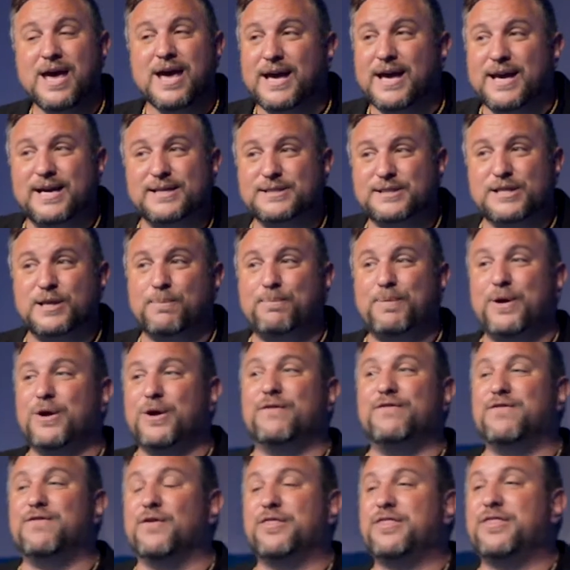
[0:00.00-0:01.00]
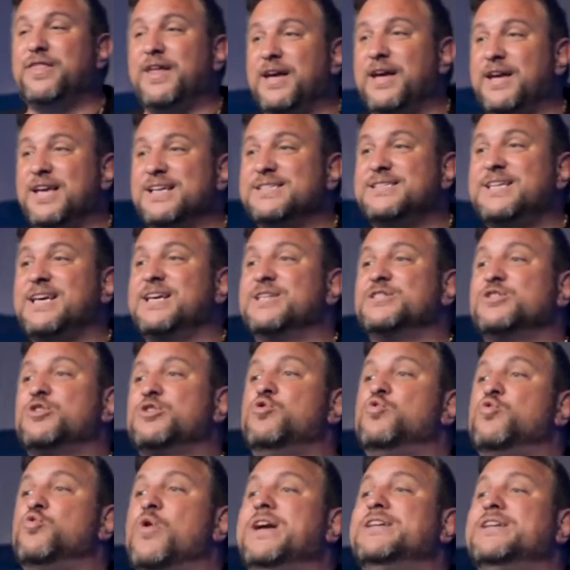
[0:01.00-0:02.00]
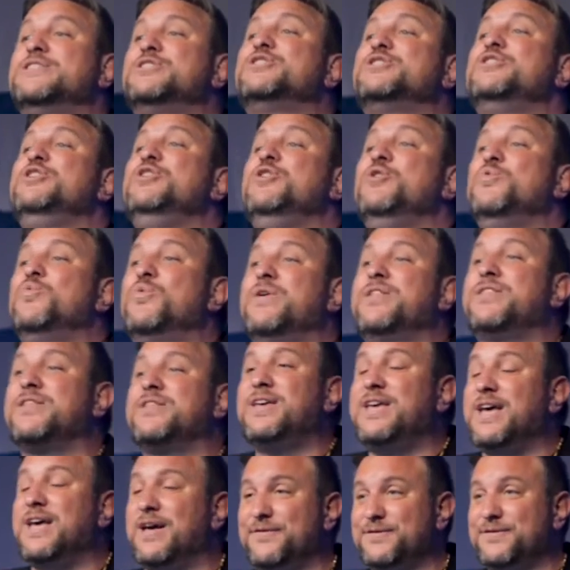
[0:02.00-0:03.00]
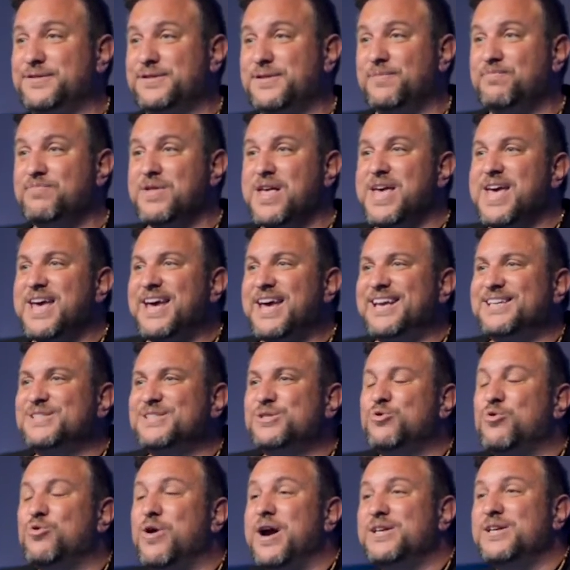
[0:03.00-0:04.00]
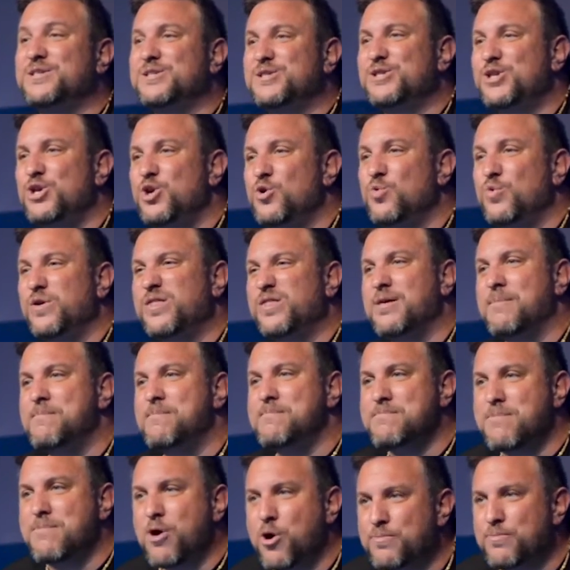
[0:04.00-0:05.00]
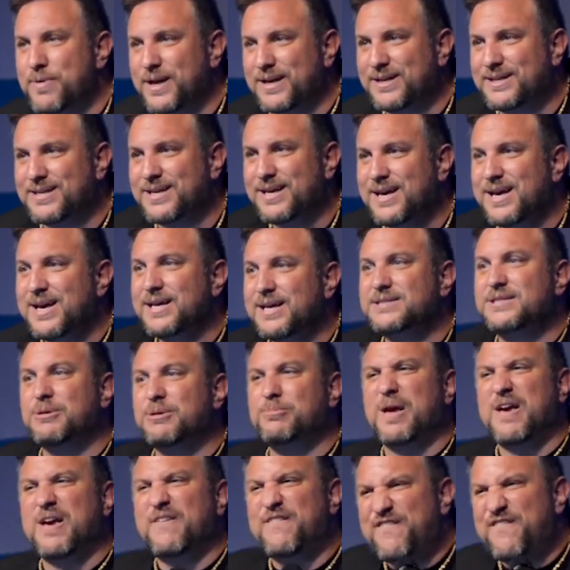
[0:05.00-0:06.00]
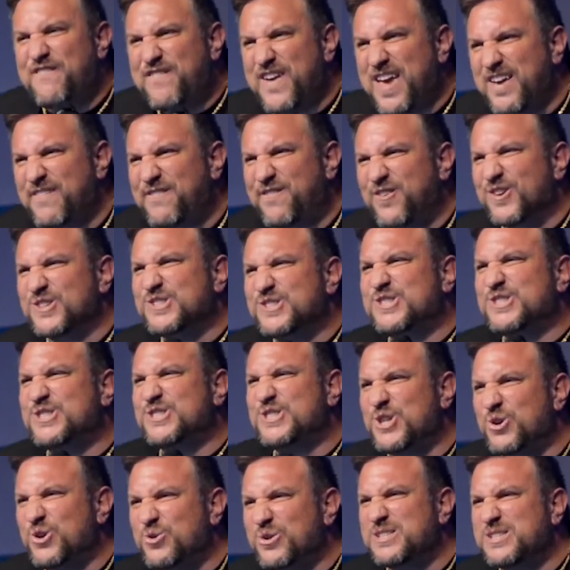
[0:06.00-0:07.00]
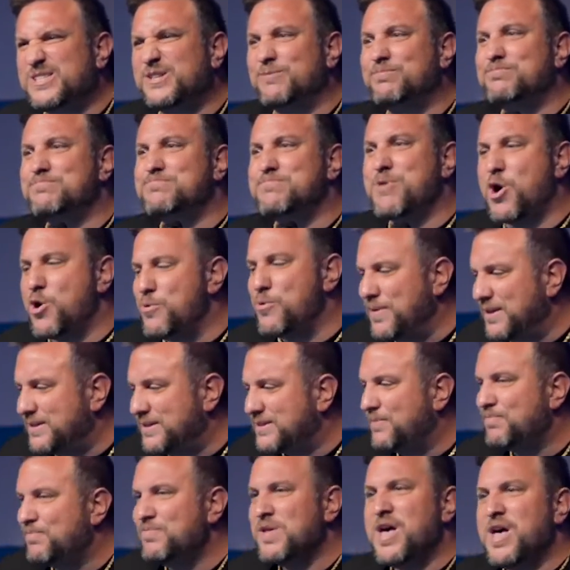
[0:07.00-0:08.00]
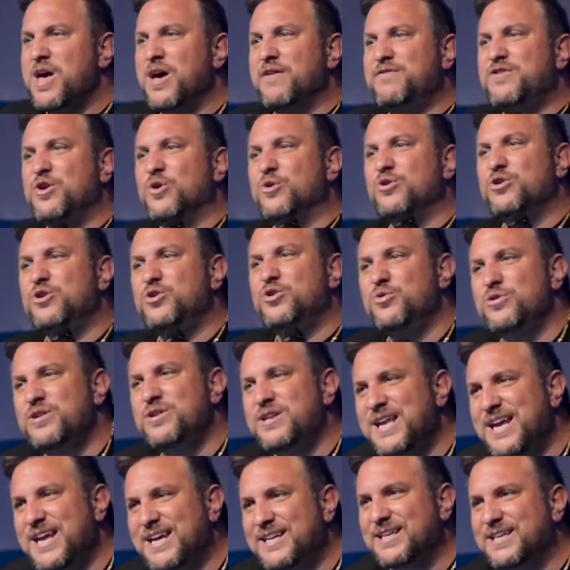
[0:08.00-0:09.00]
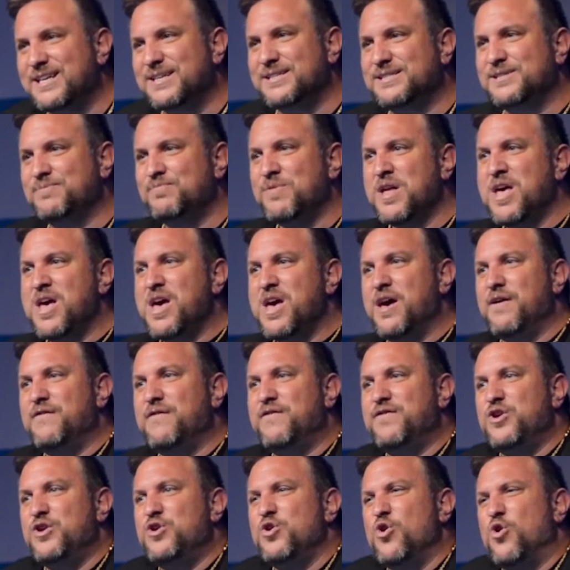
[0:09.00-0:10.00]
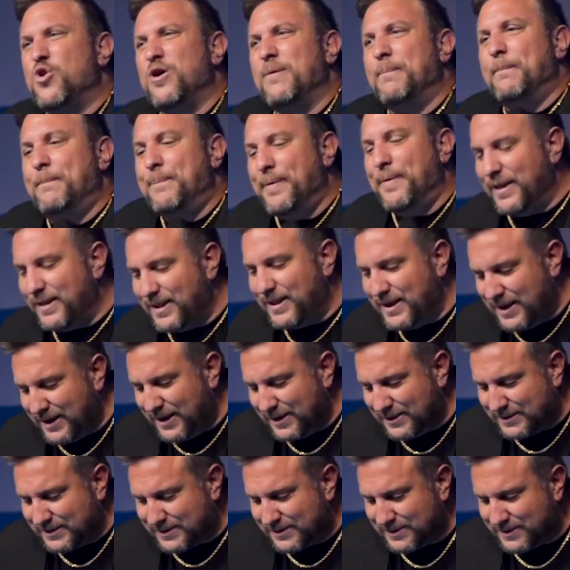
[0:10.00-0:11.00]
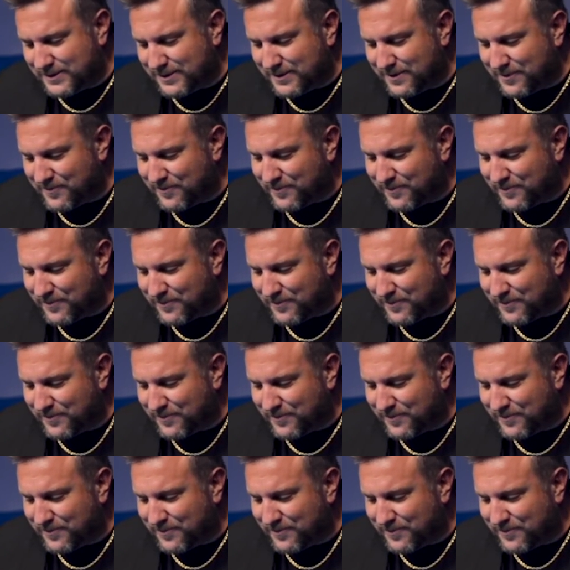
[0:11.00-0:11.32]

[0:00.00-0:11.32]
Here's the beautiful thing is he has graced you with gifts. He's graced you with a moment to be faithful stewards of moments, of your uniqueness, of your abilities.